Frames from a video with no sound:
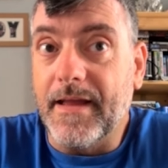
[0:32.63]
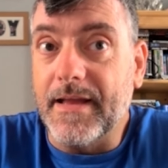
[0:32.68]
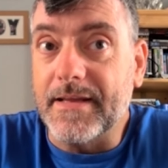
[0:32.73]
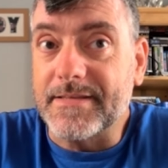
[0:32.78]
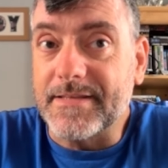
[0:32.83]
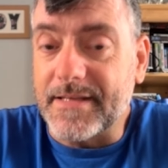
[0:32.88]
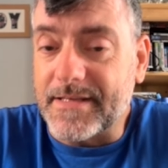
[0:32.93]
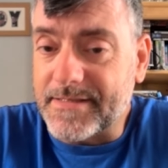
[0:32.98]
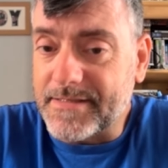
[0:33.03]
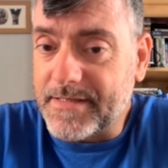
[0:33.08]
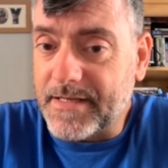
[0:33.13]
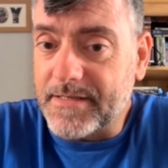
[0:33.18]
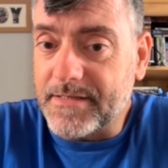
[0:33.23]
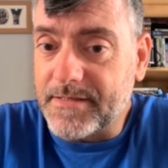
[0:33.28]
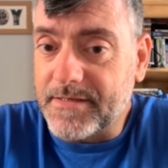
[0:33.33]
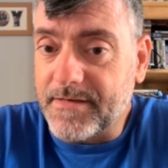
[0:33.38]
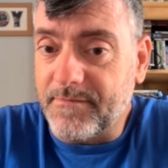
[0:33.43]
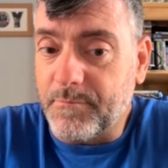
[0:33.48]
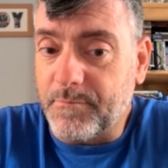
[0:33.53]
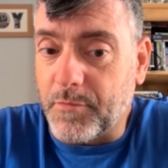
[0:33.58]
It's an
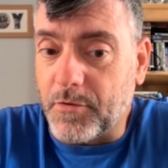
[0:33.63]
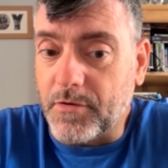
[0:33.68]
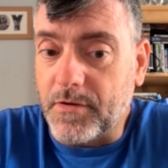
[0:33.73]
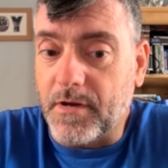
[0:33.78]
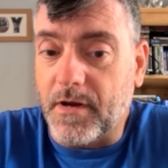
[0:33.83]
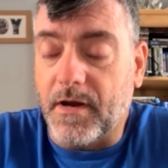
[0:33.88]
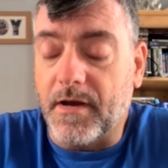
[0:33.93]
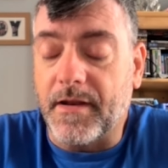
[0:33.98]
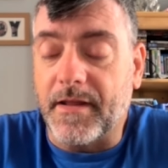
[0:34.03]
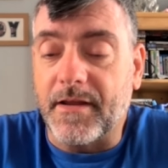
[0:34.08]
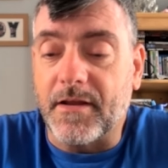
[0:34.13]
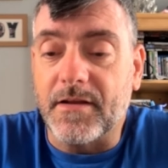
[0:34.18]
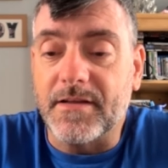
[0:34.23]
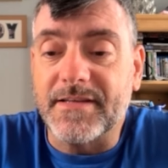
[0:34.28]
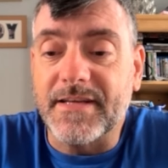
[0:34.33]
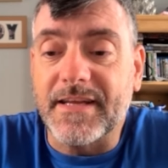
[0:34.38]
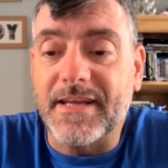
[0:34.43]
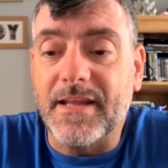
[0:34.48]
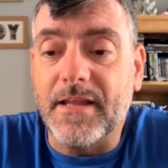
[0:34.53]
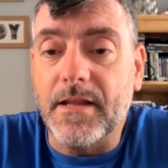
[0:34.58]
extensive book, and I'm going to
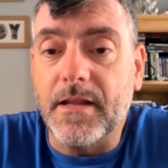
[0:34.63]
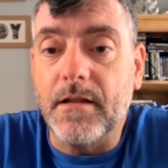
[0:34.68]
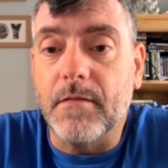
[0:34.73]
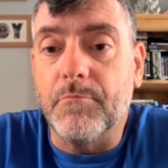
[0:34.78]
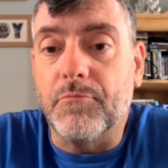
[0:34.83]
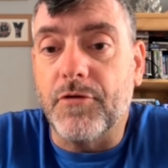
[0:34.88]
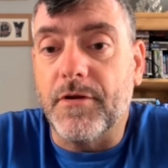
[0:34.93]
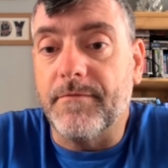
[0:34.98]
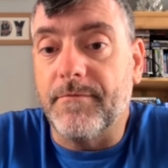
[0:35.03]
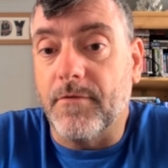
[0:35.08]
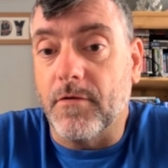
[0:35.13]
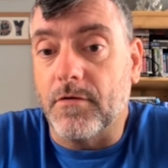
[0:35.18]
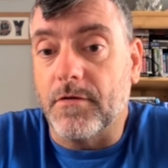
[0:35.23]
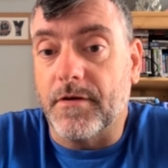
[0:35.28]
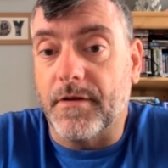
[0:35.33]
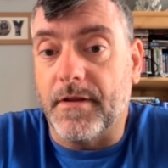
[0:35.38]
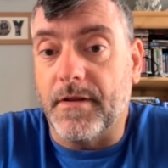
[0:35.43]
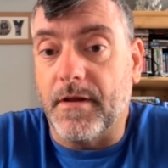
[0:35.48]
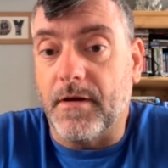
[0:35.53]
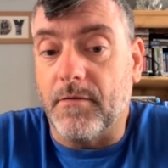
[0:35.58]
take a little brief look
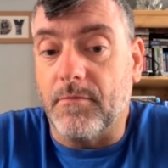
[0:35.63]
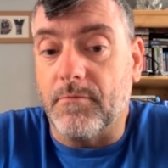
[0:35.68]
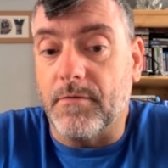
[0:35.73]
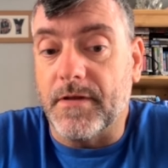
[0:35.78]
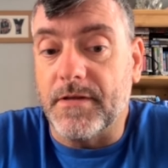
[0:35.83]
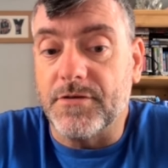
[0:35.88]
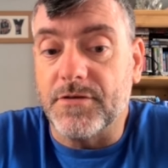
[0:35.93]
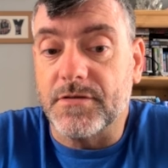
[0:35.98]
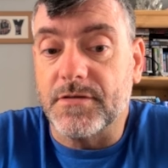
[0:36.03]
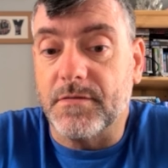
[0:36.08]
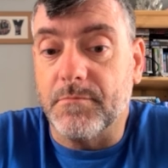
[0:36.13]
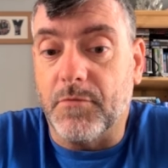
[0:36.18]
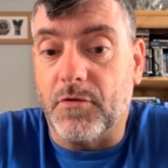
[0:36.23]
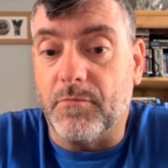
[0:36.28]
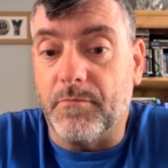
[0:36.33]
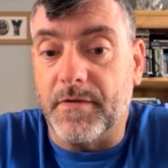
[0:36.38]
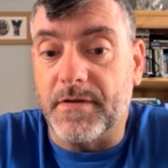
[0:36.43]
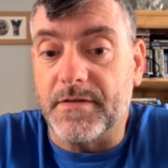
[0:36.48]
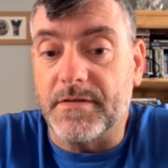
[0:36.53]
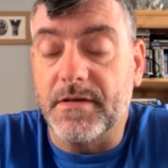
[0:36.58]
at it now in just a
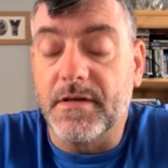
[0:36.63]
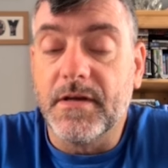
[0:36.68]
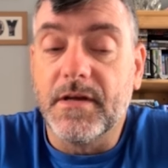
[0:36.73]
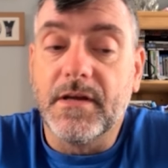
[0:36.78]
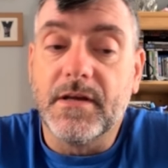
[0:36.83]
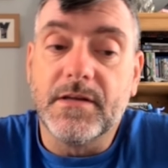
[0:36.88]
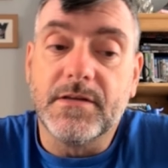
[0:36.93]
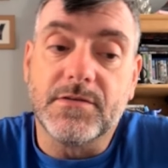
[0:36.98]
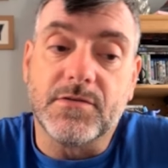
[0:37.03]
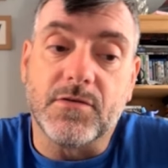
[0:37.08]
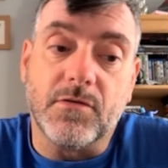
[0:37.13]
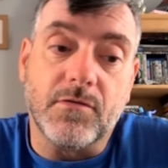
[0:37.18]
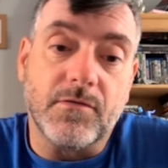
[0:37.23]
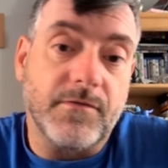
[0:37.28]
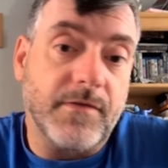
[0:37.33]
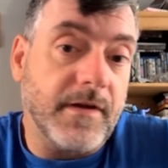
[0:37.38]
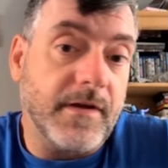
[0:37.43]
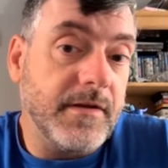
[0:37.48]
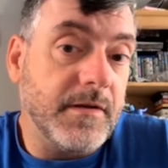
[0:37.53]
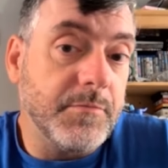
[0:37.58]
moment. So
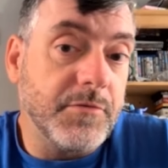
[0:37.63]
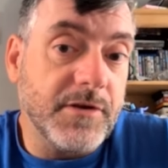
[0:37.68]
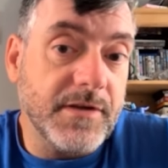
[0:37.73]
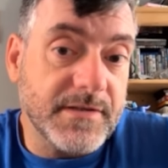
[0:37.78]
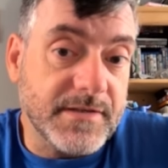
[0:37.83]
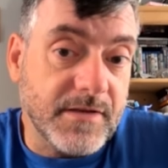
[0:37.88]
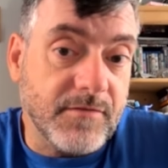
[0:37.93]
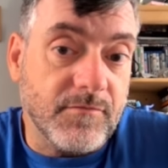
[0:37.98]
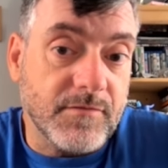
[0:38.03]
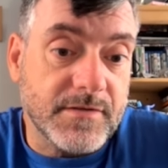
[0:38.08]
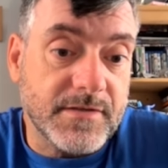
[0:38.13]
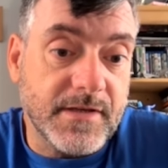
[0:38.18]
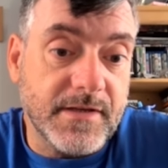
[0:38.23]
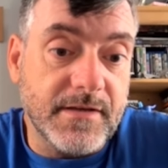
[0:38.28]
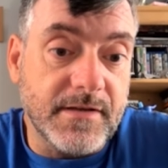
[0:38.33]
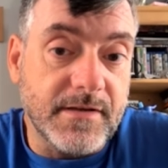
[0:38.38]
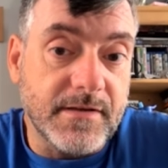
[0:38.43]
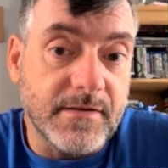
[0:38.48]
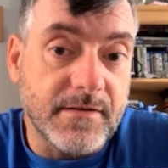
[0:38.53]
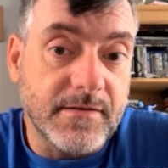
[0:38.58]
if anybody's interested,
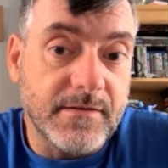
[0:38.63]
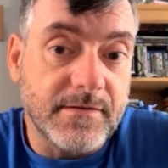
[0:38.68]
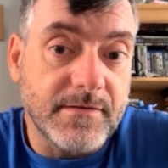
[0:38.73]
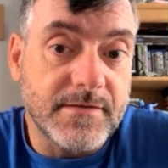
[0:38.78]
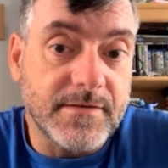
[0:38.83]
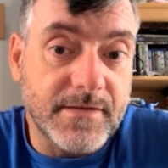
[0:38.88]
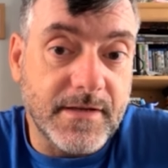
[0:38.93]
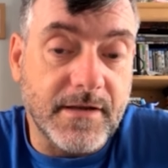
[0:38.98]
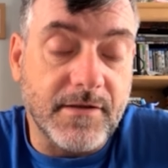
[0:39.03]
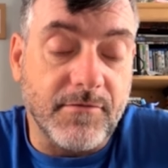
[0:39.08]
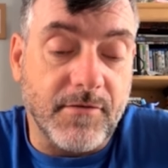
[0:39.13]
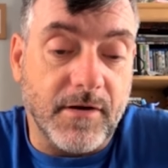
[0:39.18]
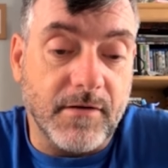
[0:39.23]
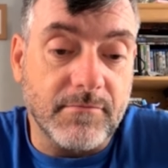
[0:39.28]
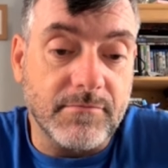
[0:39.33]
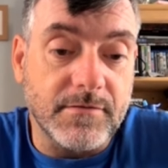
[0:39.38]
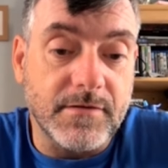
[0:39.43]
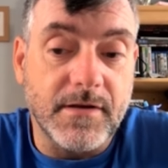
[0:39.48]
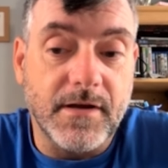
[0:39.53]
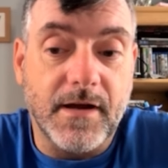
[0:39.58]
stick
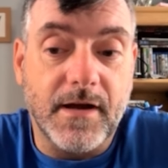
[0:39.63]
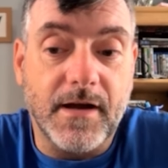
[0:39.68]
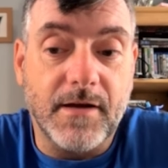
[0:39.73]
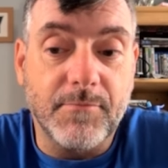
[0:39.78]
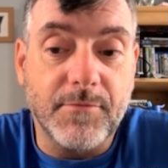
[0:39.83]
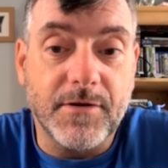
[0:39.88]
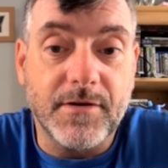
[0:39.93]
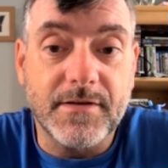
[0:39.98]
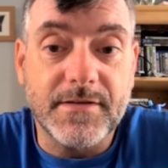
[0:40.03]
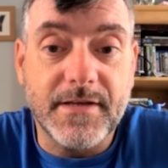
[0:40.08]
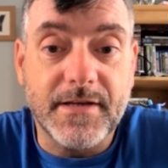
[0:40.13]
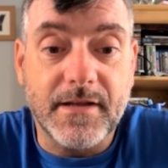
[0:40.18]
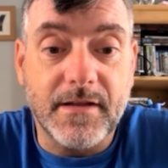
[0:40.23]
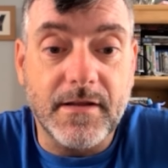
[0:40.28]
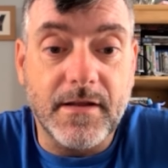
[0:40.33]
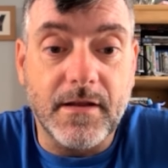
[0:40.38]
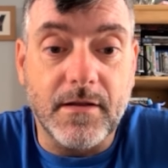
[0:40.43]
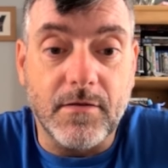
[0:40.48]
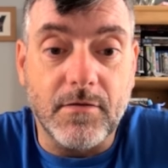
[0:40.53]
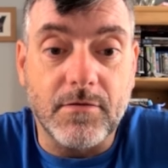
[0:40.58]
around, and we're going to take a
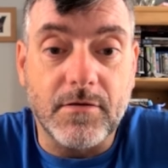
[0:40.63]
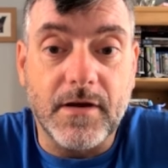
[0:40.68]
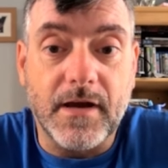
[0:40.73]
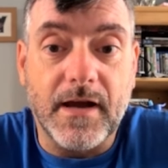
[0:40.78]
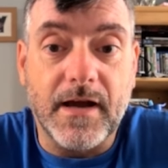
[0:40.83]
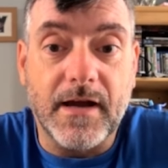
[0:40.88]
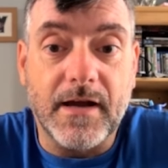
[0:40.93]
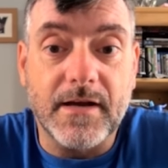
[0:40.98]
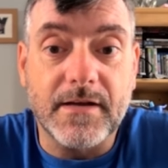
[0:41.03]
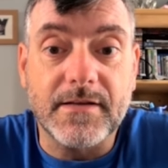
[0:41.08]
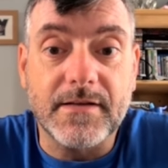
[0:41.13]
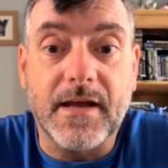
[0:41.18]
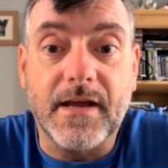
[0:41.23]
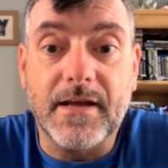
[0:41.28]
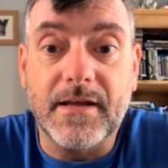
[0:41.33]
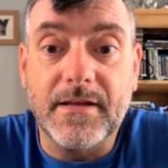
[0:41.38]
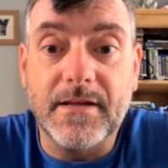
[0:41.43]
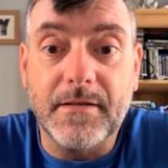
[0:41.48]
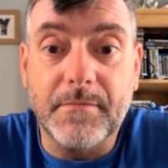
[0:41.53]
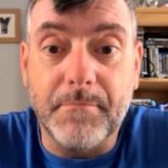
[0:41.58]
little look at
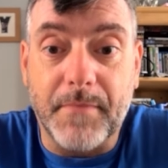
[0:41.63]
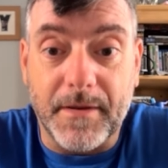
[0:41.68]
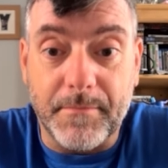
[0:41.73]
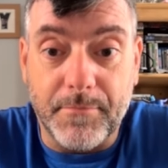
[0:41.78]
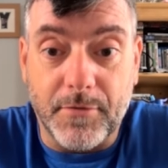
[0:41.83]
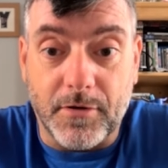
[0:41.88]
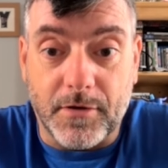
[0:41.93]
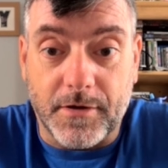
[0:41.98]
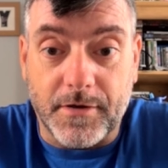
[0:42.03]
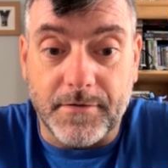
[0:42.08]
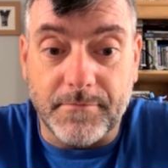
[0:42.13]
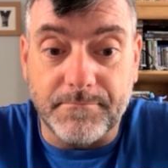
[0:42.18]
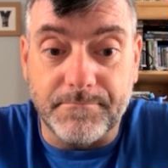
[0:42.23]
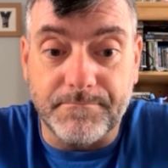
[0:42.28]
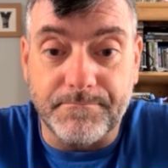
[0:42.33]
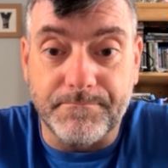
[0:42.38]
my book.